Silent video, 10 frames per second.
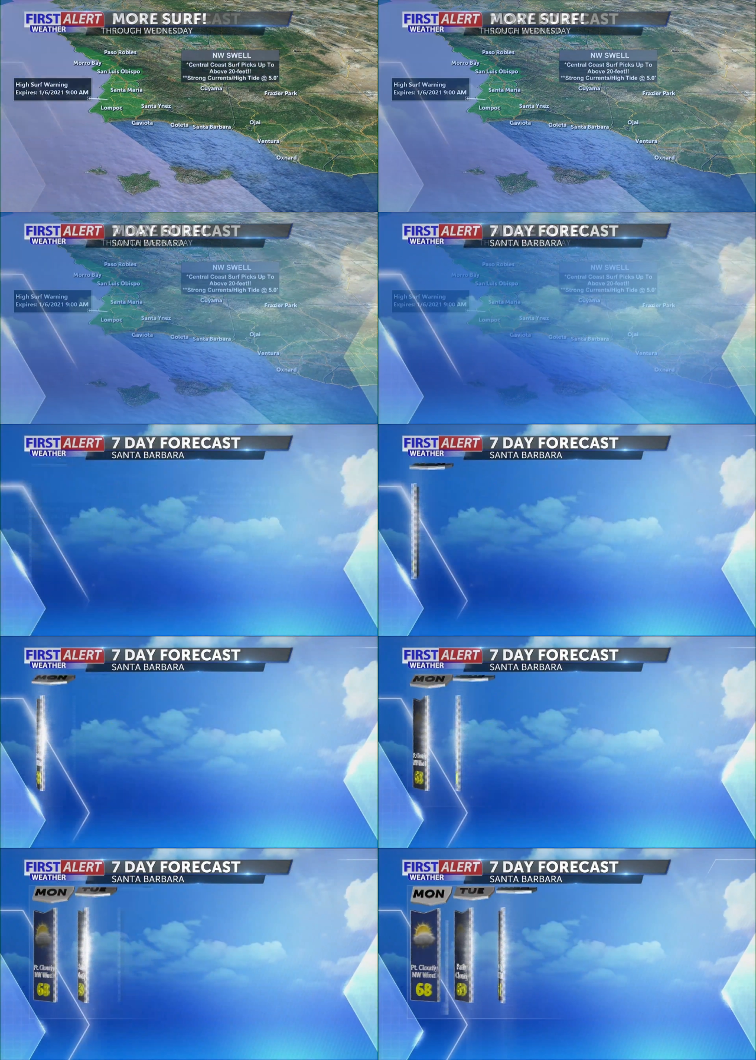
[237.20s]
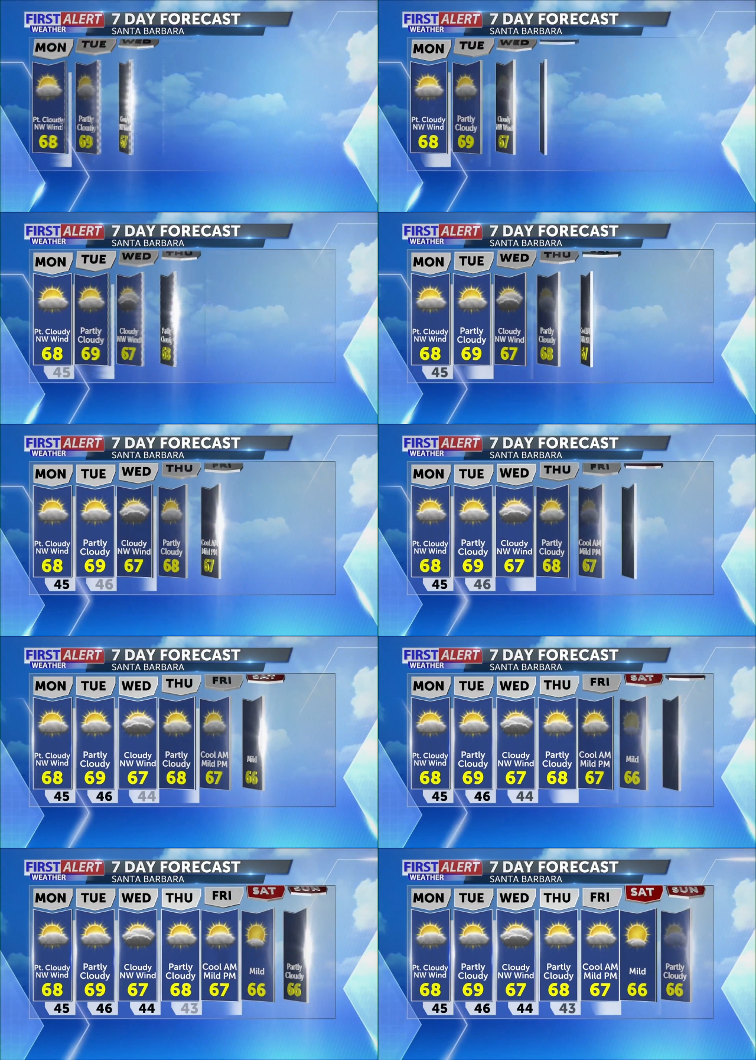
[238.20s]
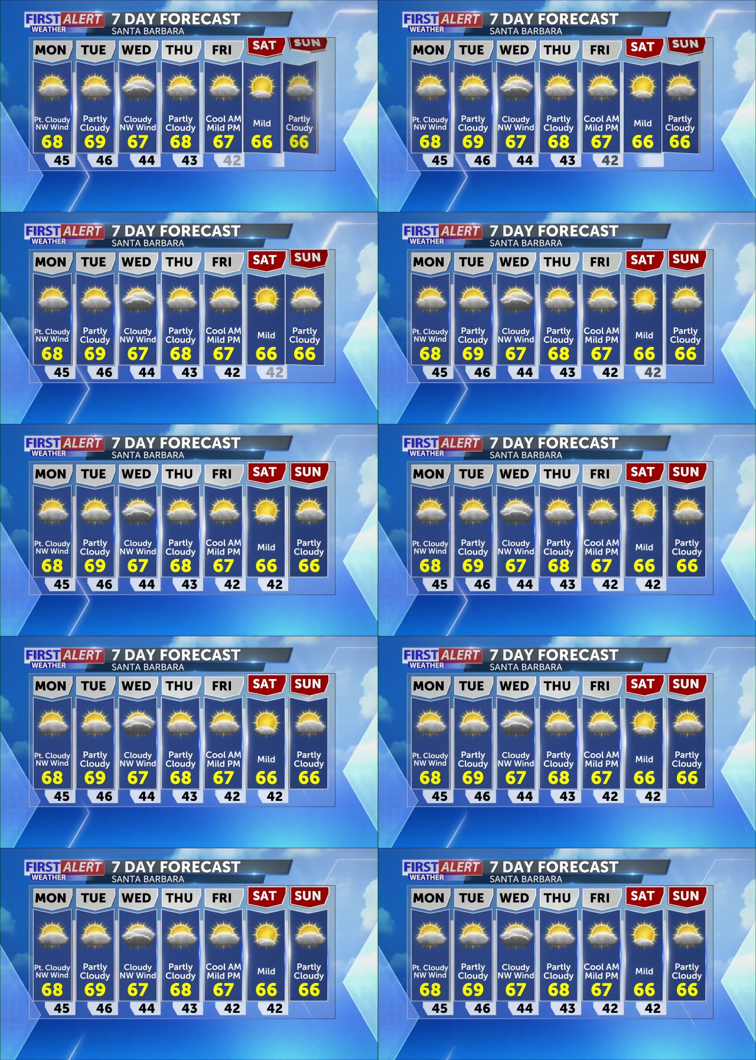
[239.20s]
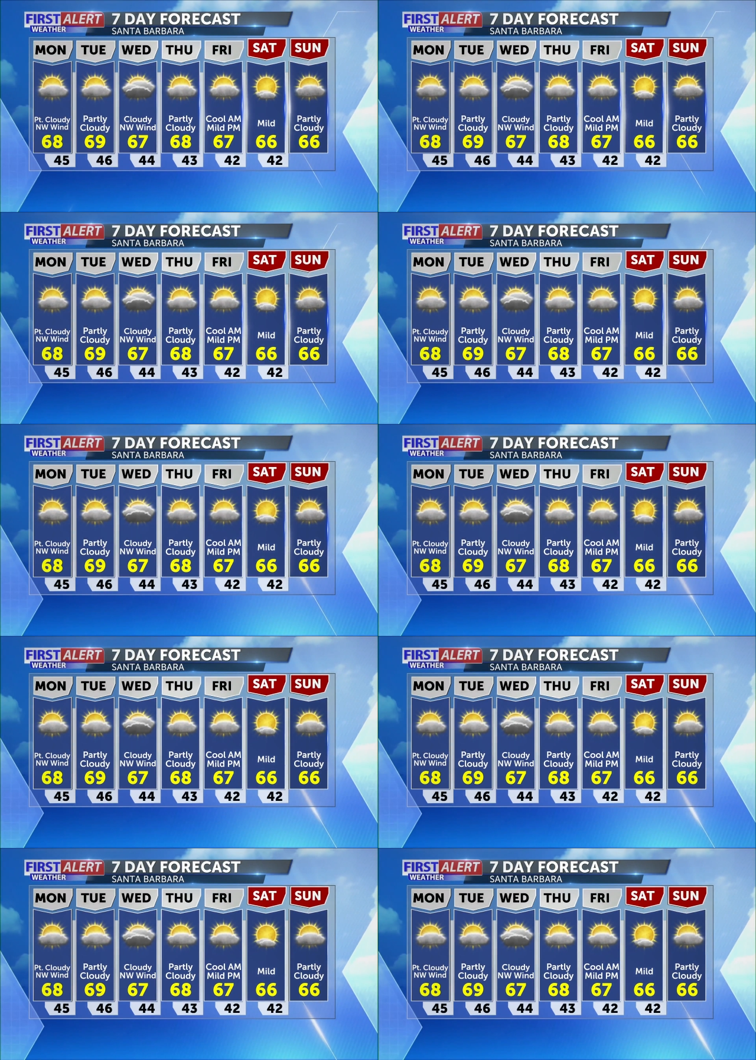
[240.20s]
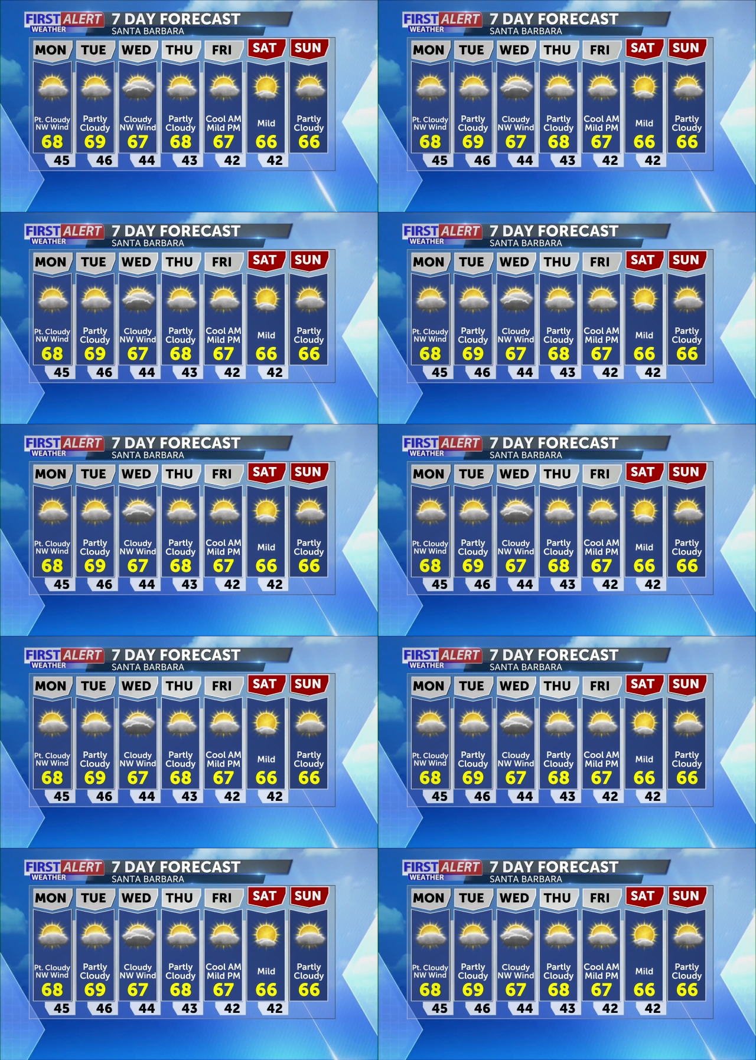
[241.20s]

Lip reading: Nobody's mouth can be seen.